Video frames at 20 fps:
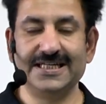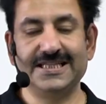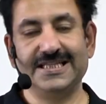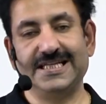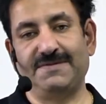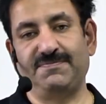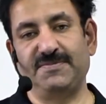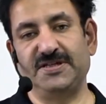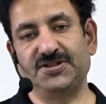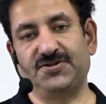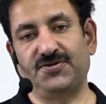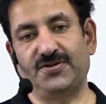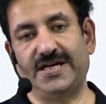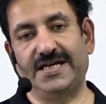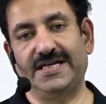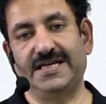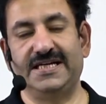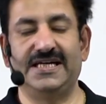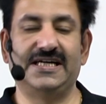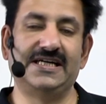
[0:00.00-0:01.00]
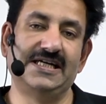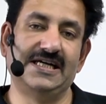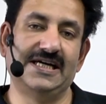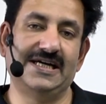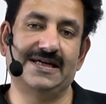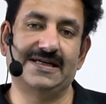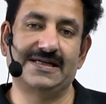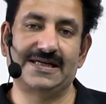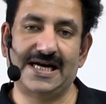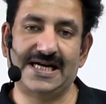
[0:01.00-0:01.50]
That means you can
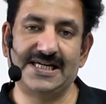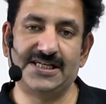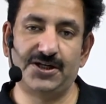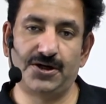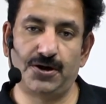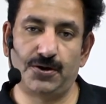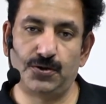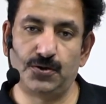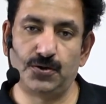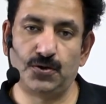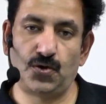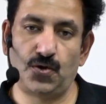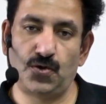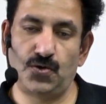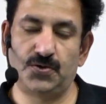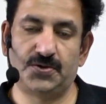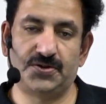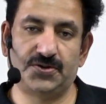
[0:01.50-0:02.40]
write your own code